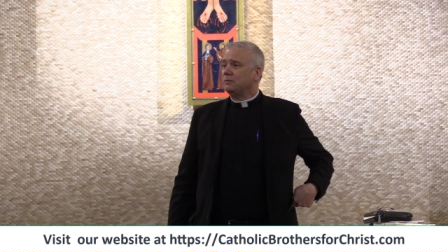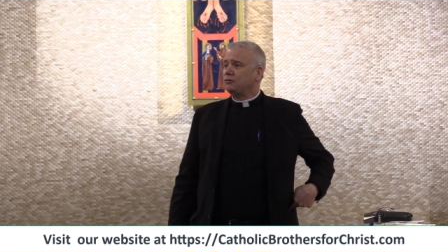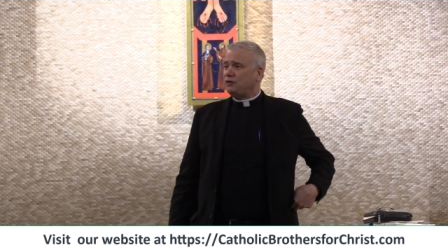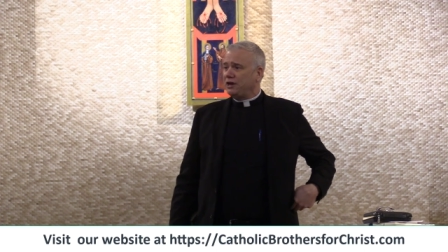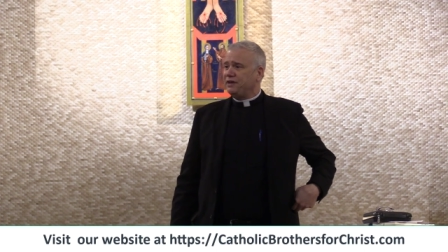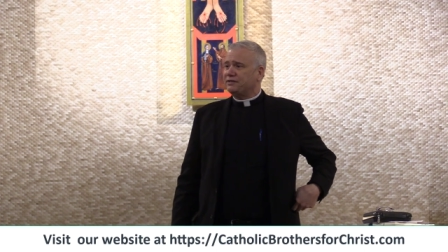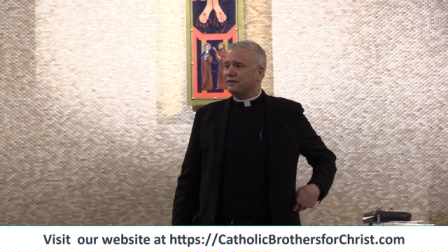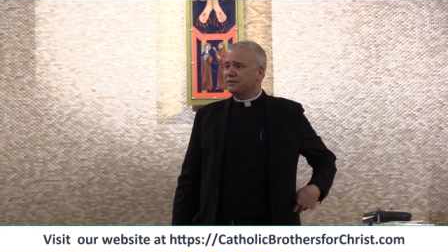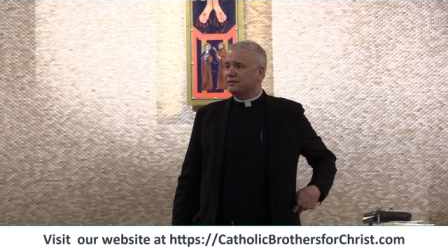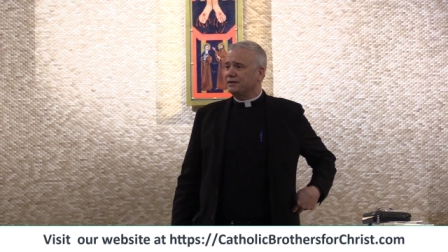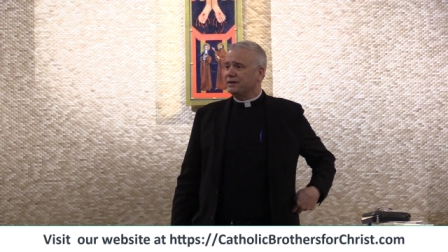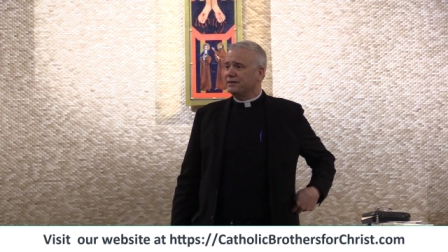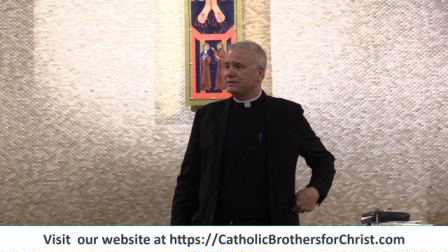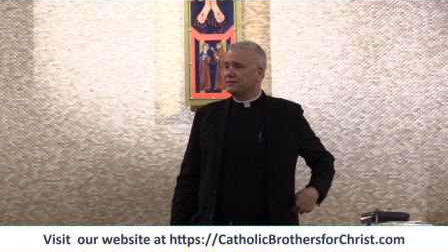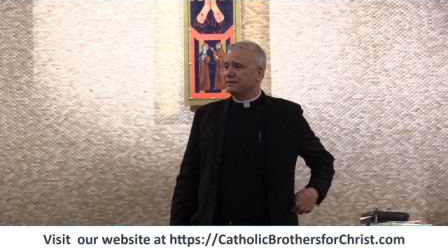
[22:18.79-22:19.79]
Jesus
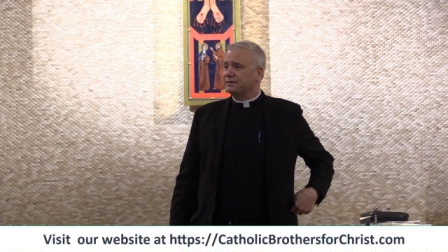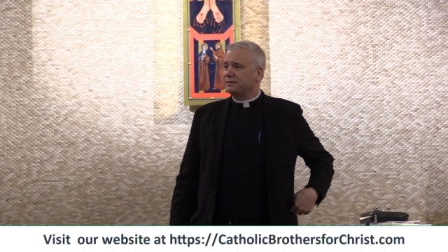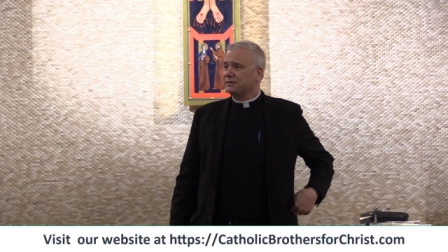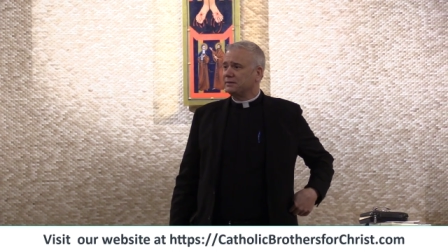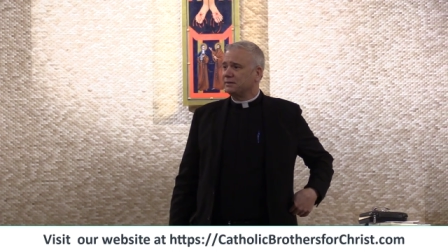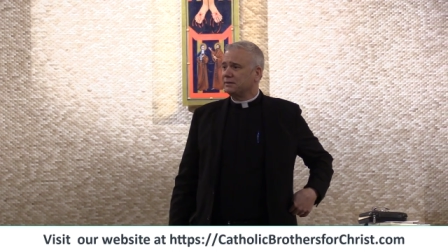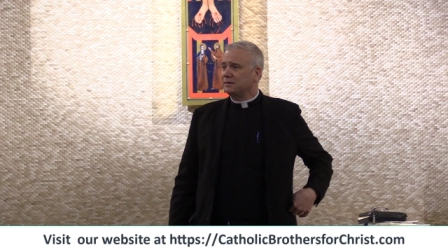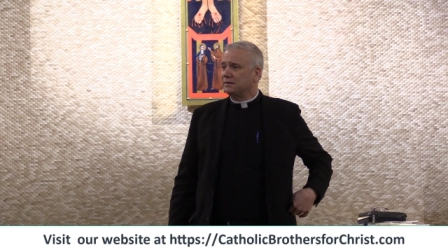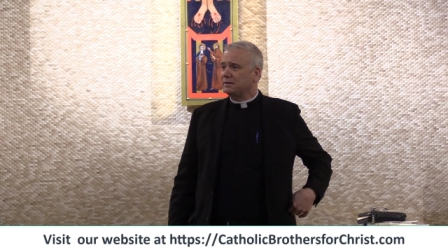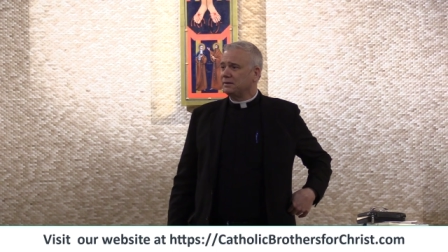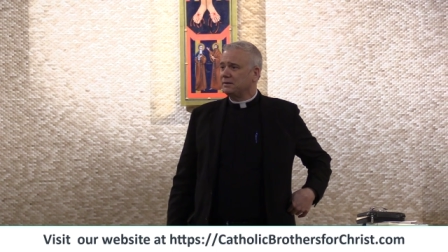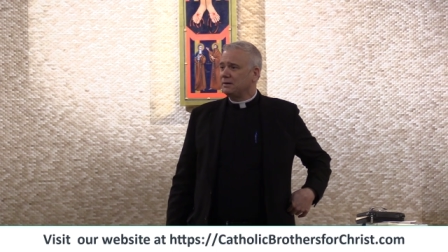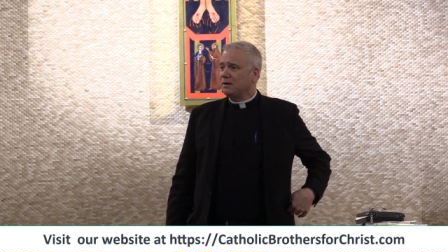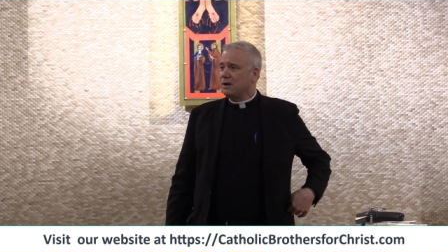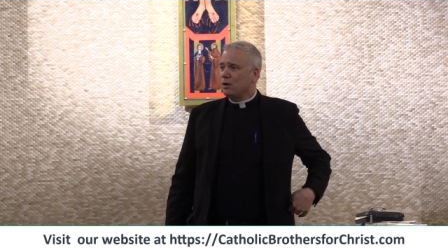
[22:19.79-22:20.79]
is.
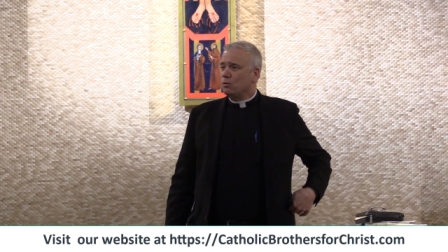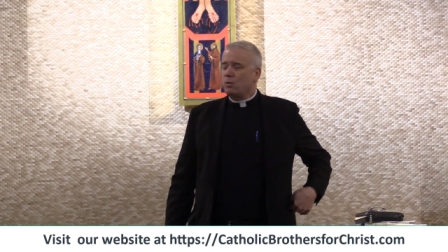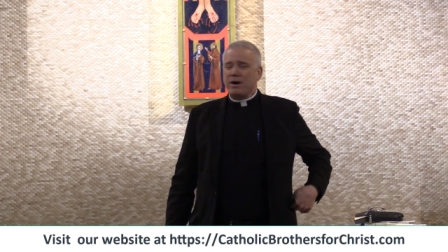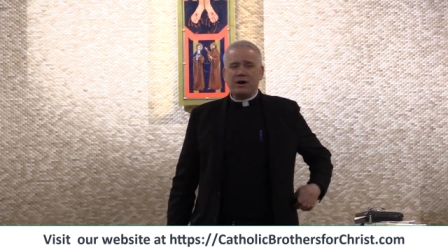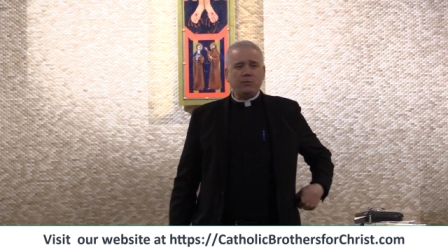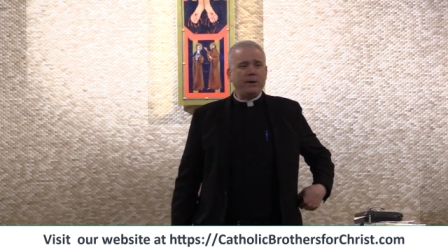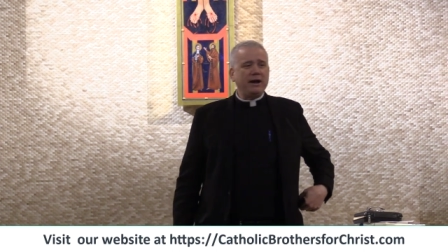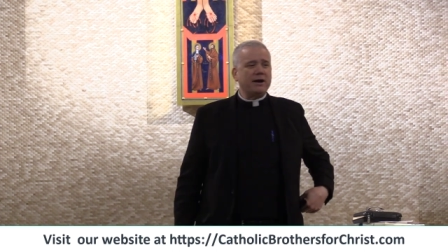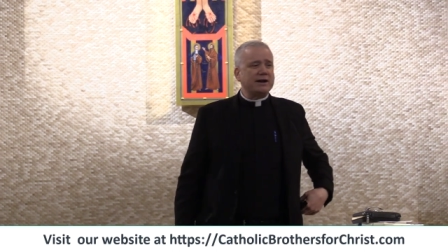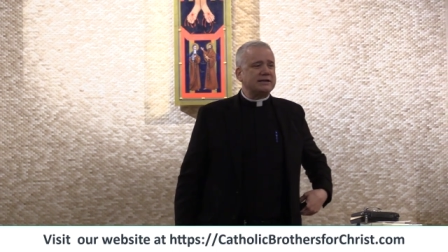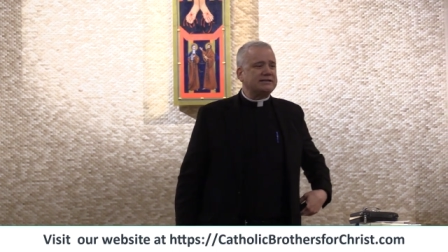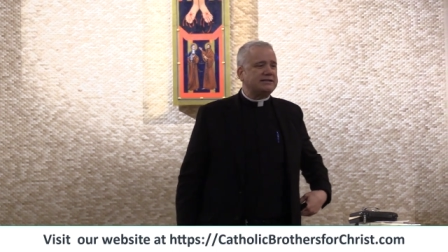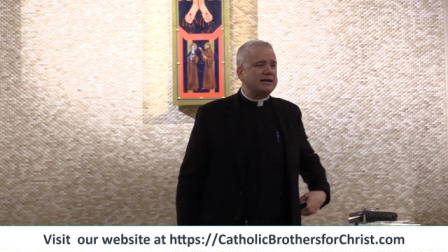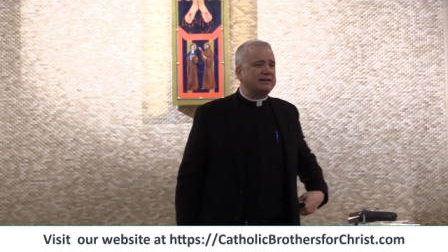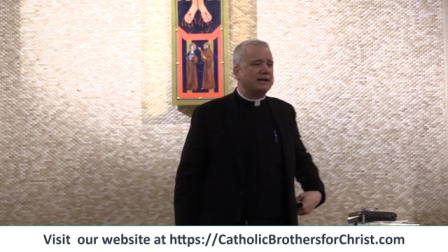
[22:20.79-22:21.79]
When are we going
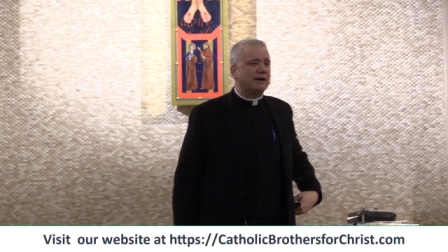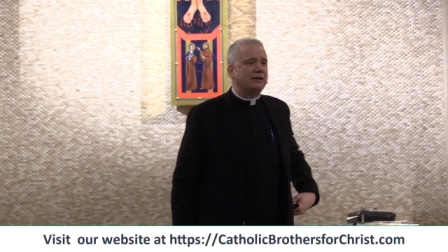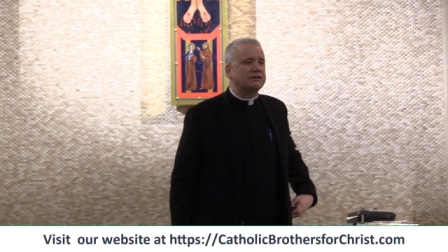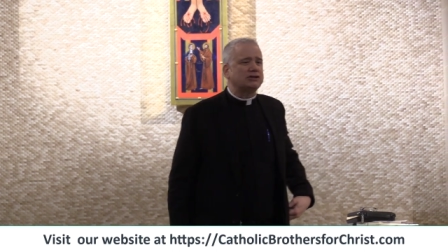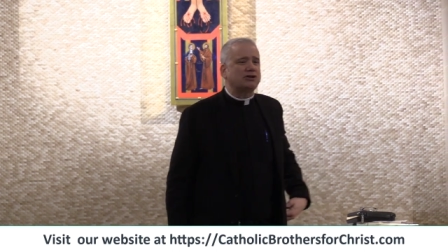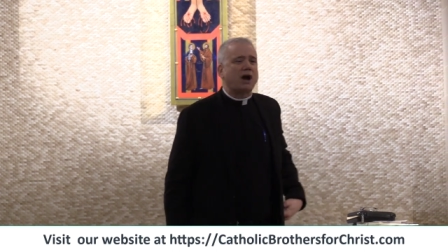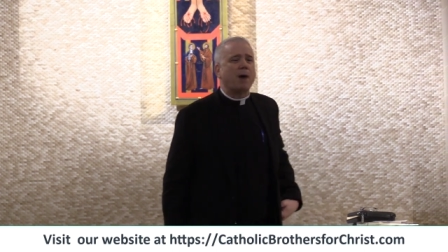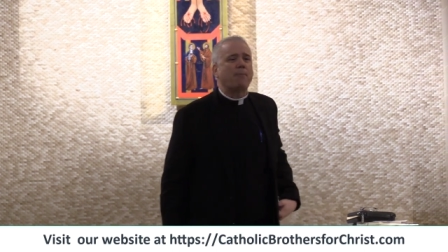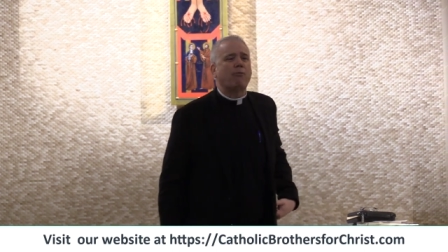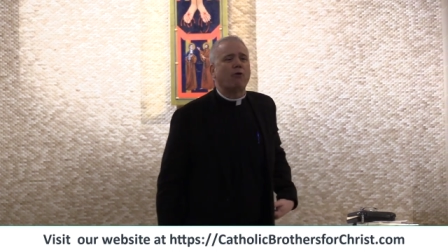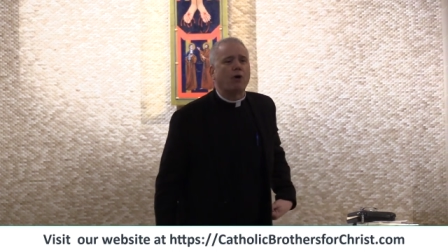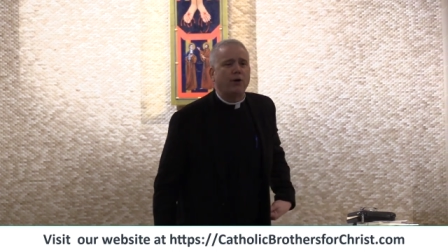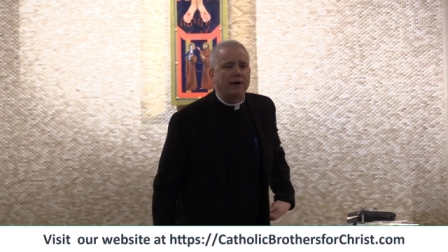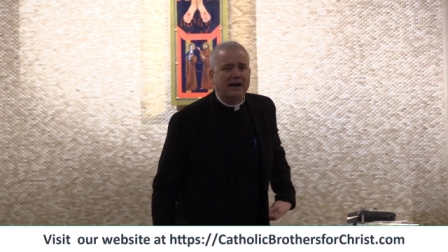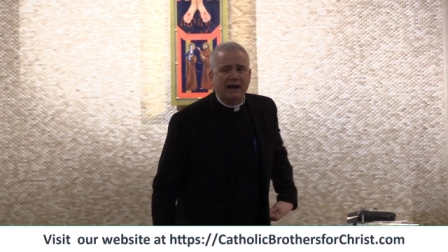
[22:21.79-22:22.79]
to sit there and stop
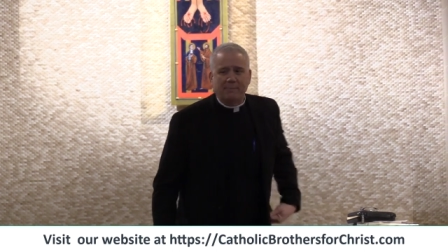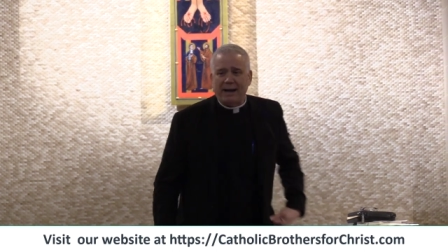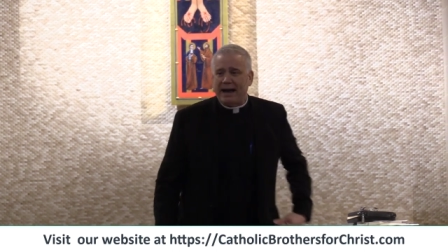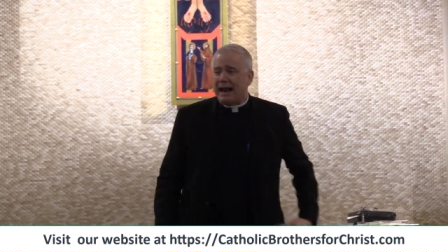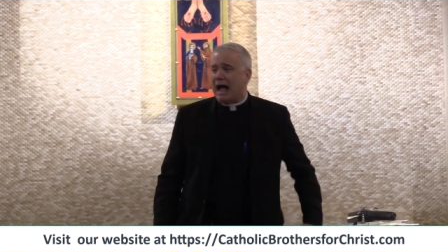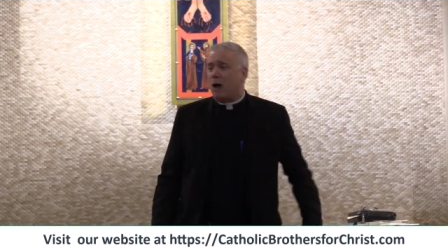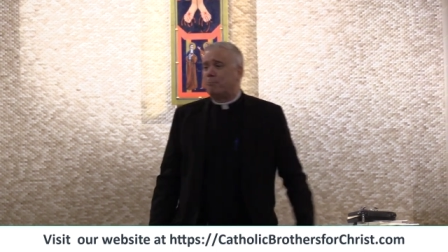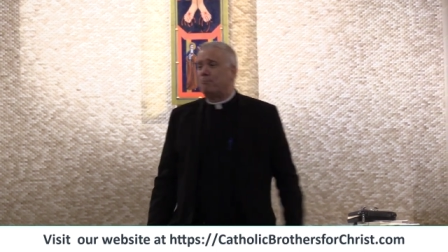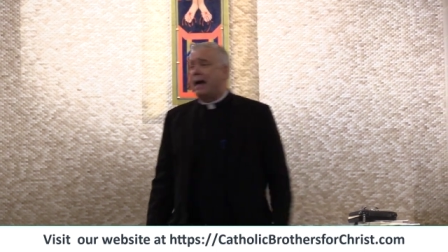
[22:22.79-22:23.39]
worrying about how